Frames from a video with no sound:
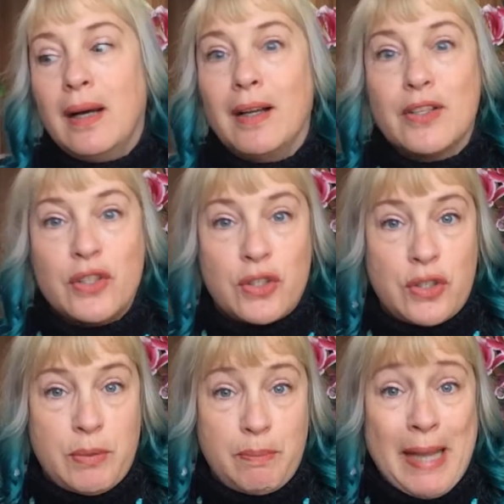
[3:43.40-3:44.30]

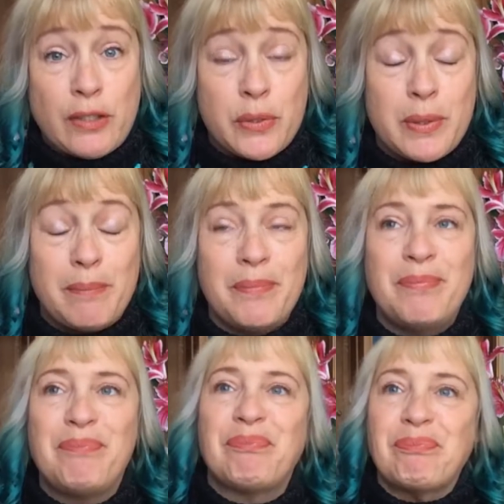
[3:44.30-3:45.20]
spectrum,
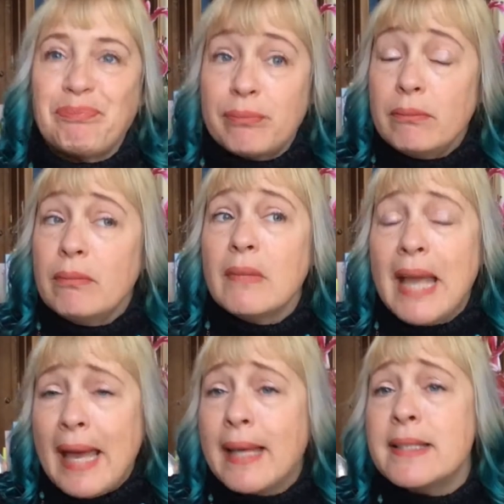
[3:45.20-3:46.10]

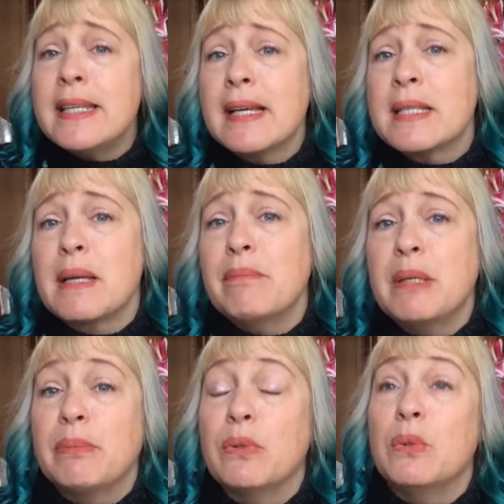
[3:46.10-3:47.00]
and yes, some
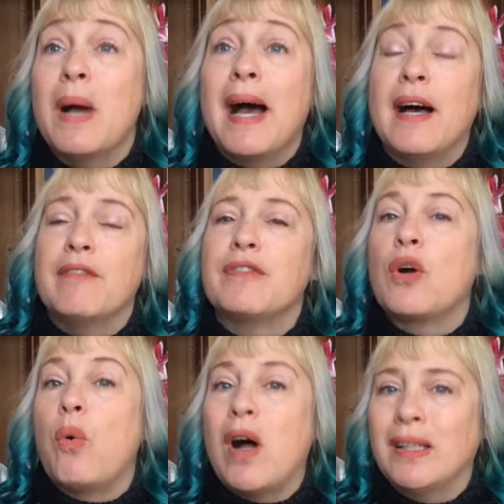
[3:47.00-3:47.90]
people who have
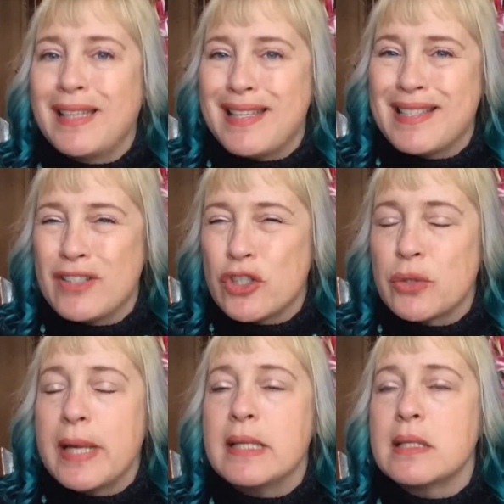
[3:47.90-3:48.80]
qualities and
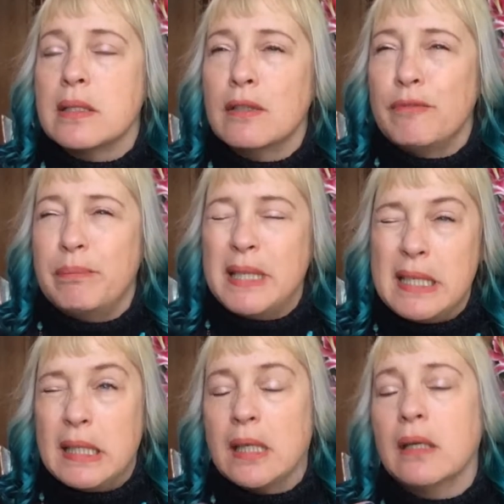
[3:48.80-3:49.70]
traits of
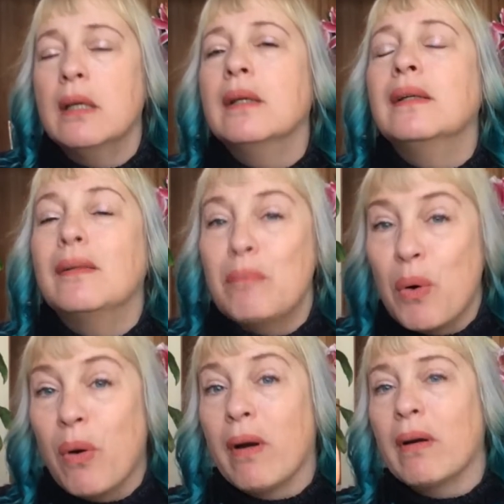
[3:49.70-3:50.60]
being
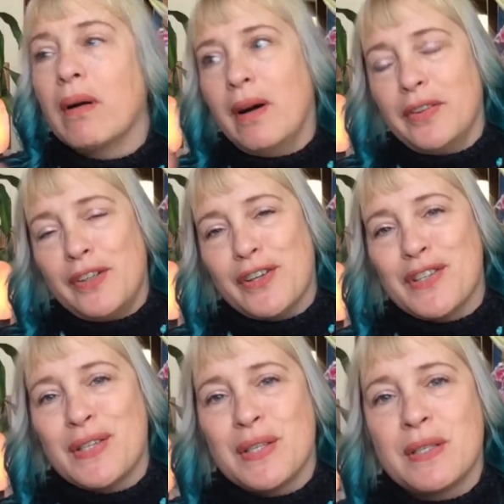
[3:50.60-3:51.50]
more on the
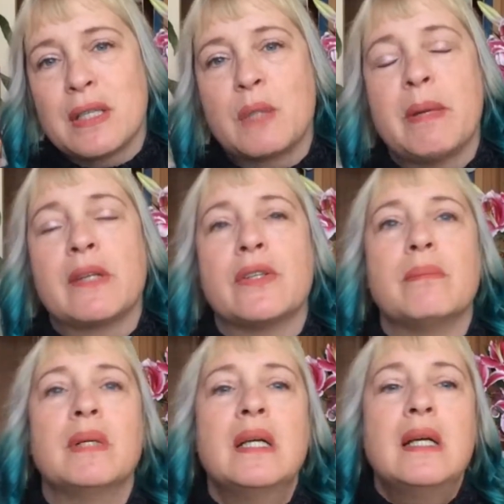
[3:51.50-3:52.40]
narcissistic spectrum,